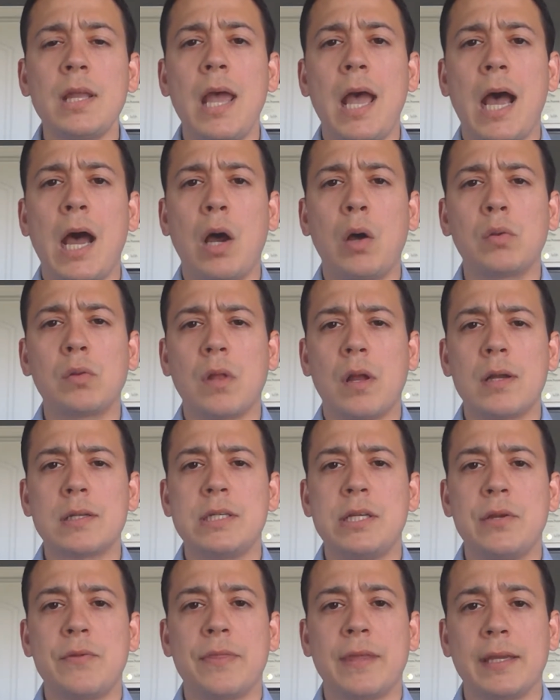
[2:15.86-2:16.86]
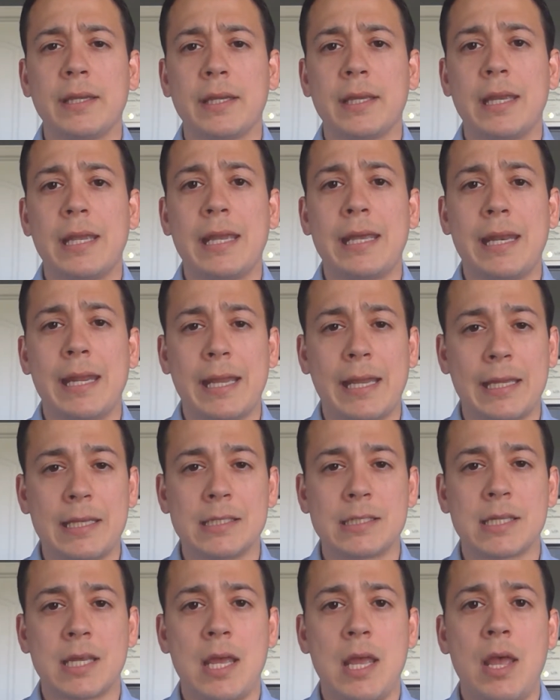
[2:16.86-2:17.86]
How long do you think it
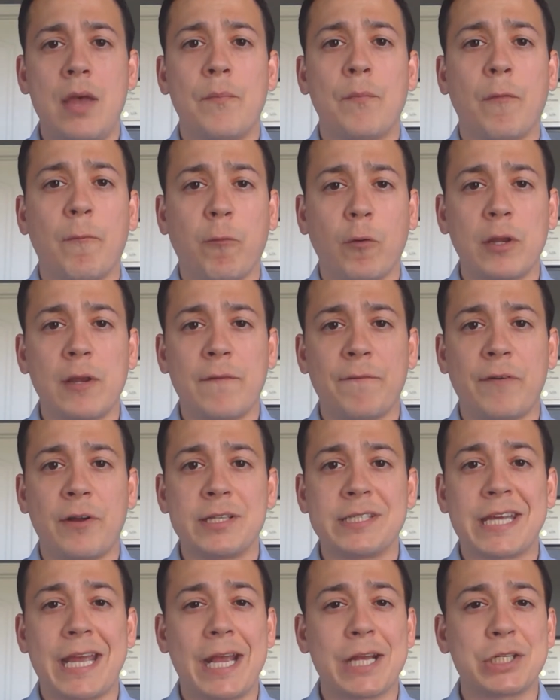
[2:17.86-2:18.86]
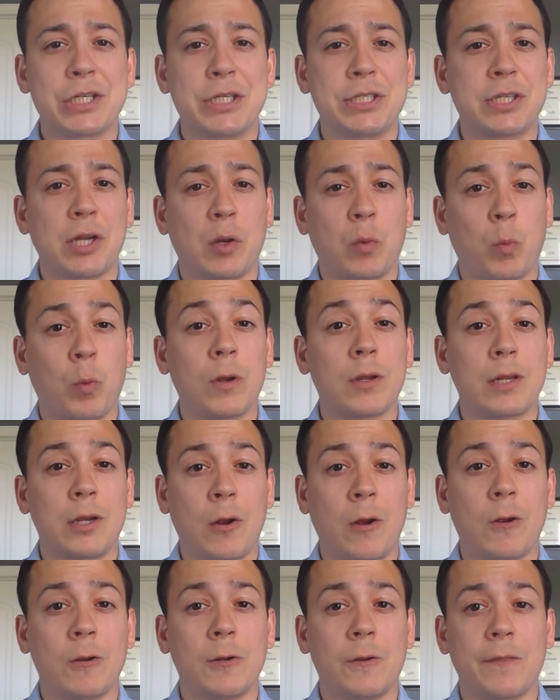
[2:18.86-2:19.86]
is before your funds actually start working
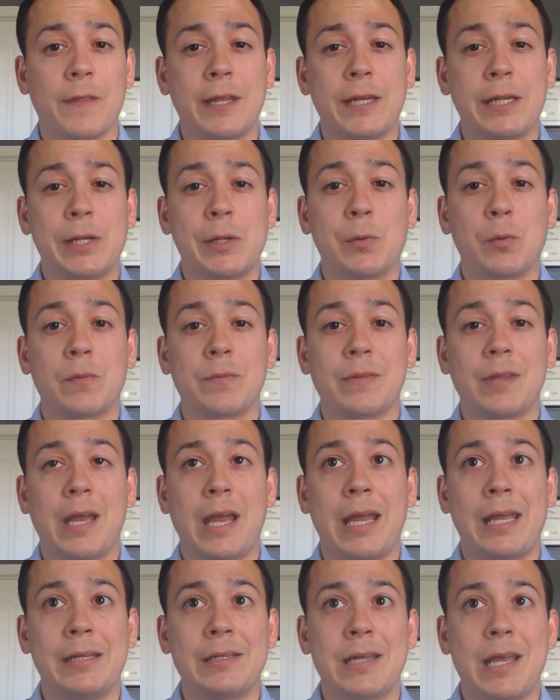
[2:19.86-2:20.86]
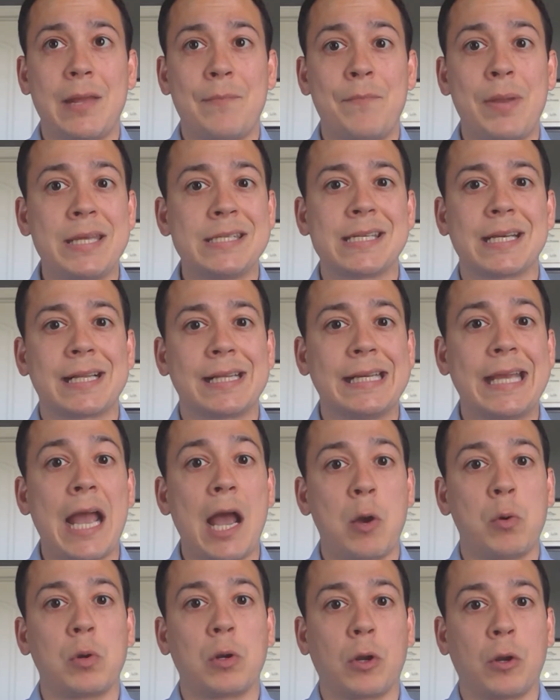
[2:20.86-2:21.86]
harder than you and basically
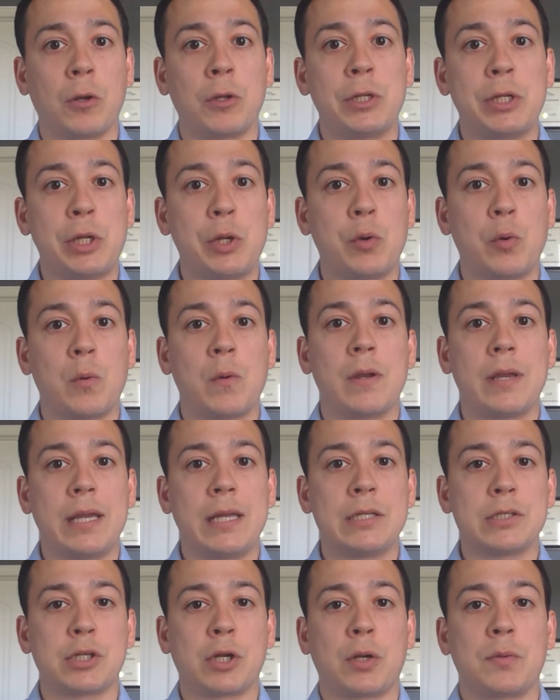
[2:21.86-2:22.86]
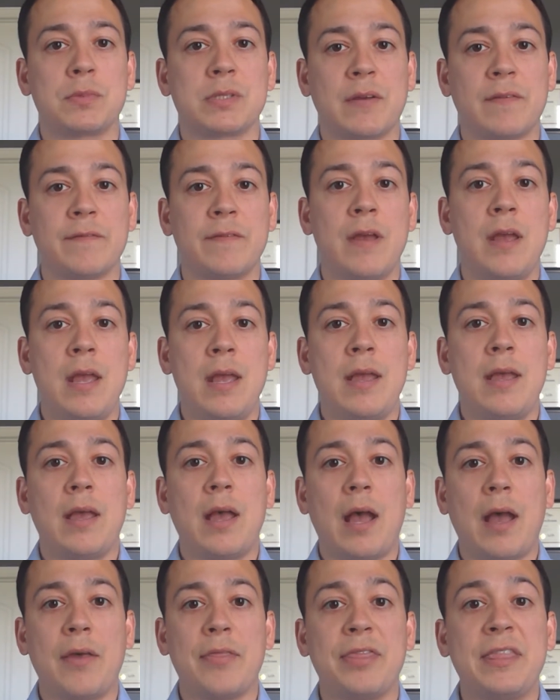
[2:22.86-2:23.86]
out-earn you in terms of
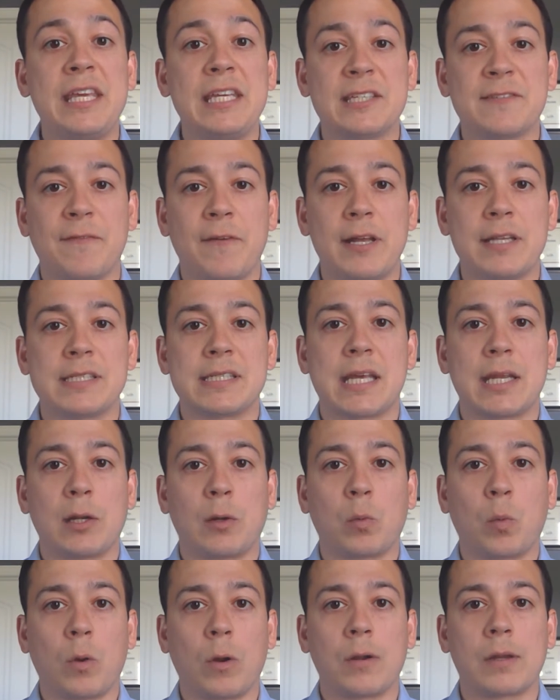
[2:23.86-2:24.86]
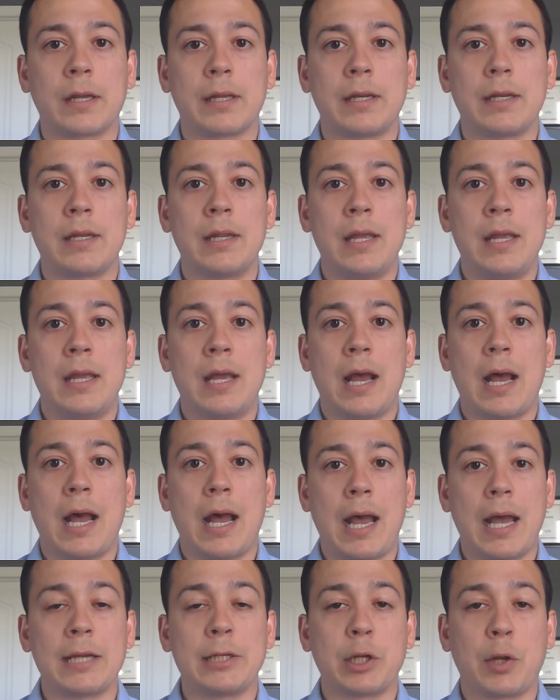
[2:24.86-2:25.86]
these funds that are working
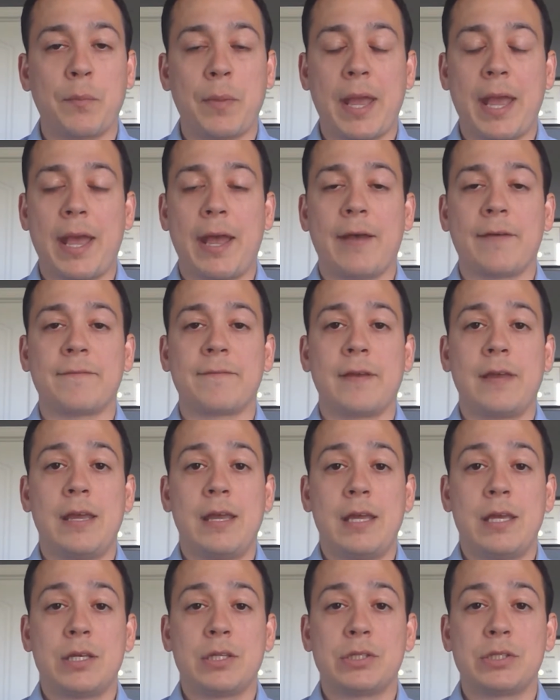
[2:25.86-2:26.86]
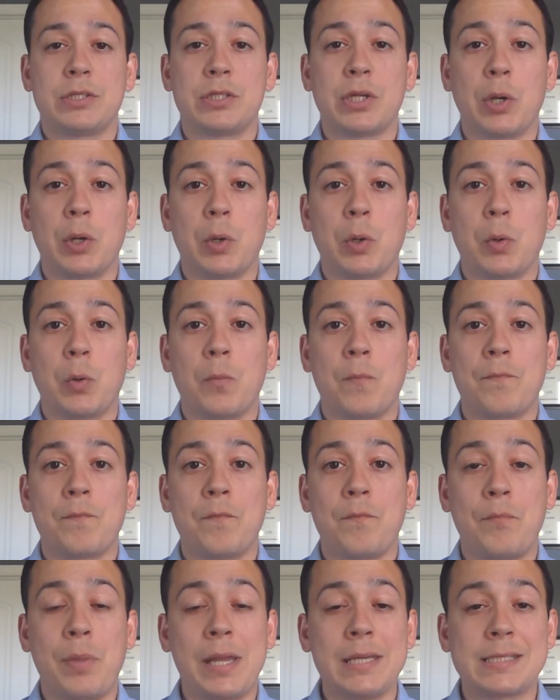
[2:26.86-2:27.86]
on your behalf? So
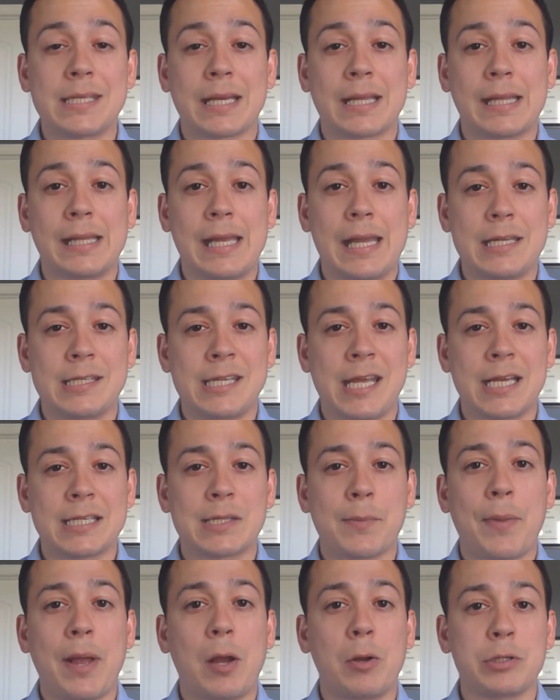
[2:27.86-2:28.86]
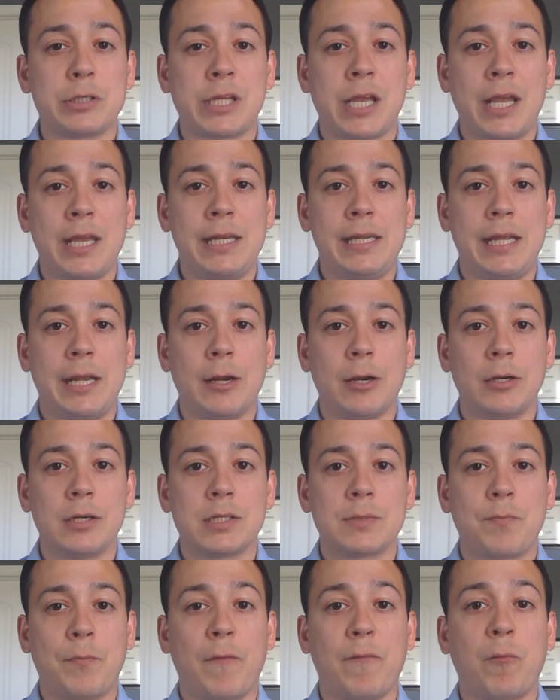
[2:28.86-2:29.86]
basically, it takes about 10
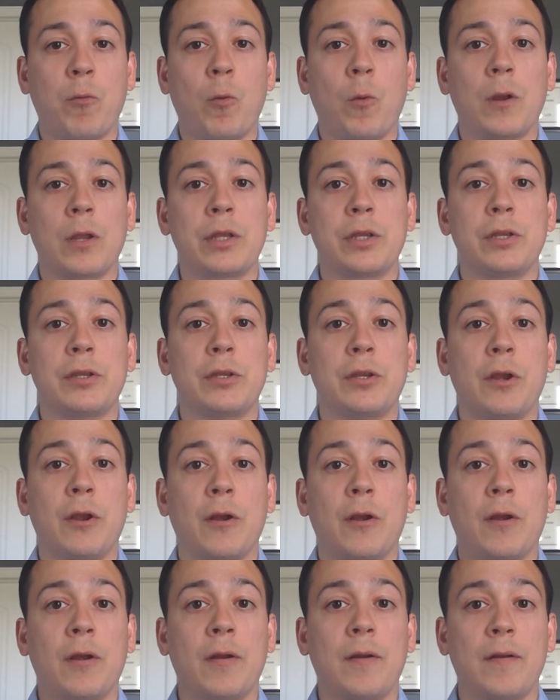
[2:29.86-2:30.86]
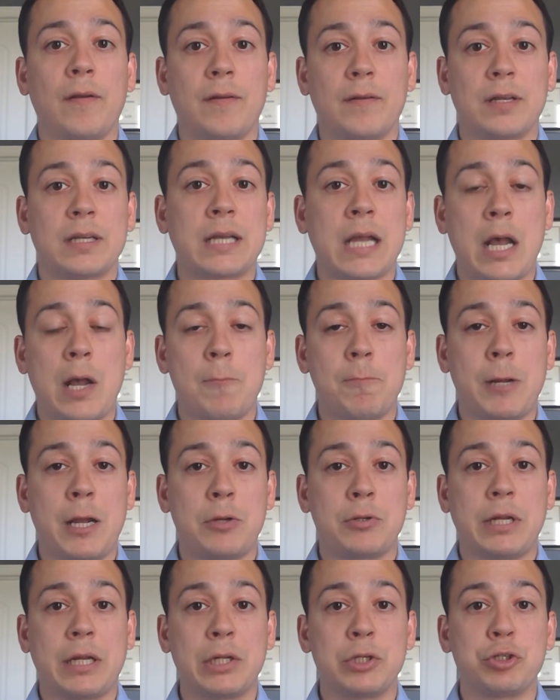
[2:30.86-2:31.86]
years before your
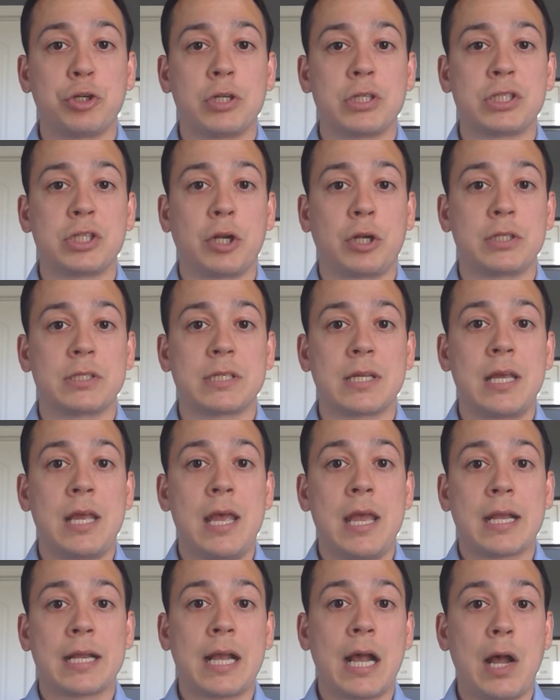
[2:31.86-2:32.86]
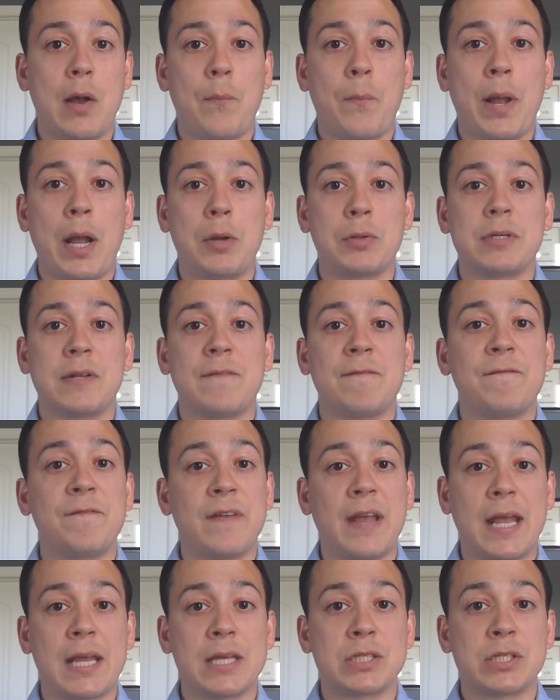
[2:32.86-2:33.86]
compound interest starts compounding
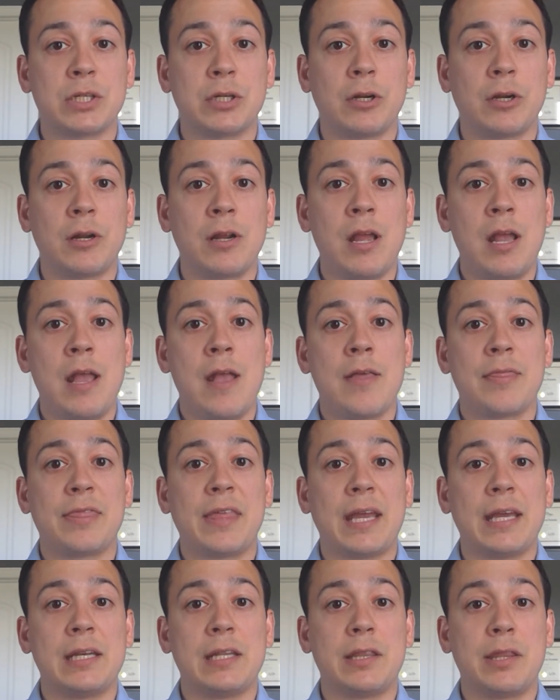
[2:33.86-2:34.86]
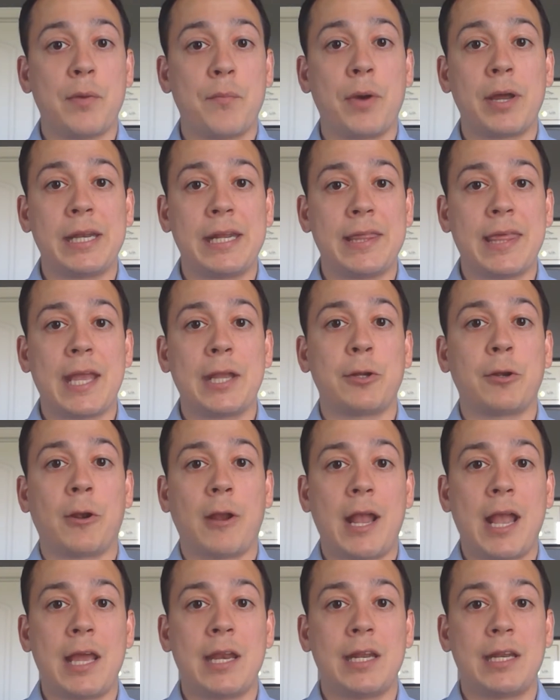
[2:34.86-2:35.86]
faster than the money that
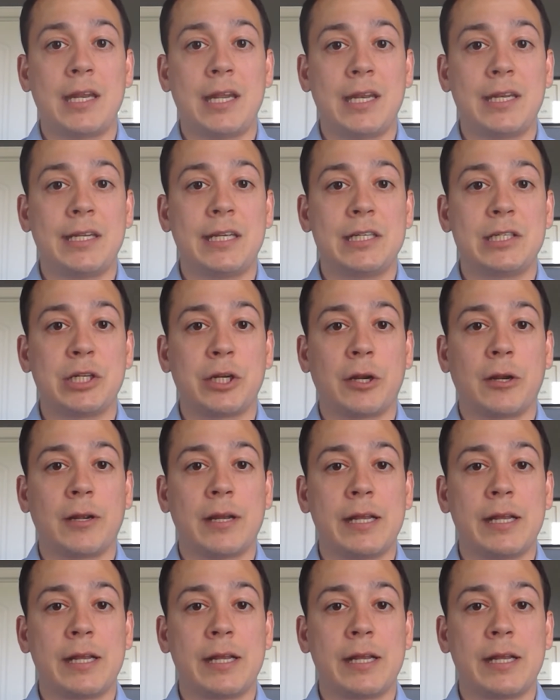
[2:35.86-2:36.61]
you're adding in each year.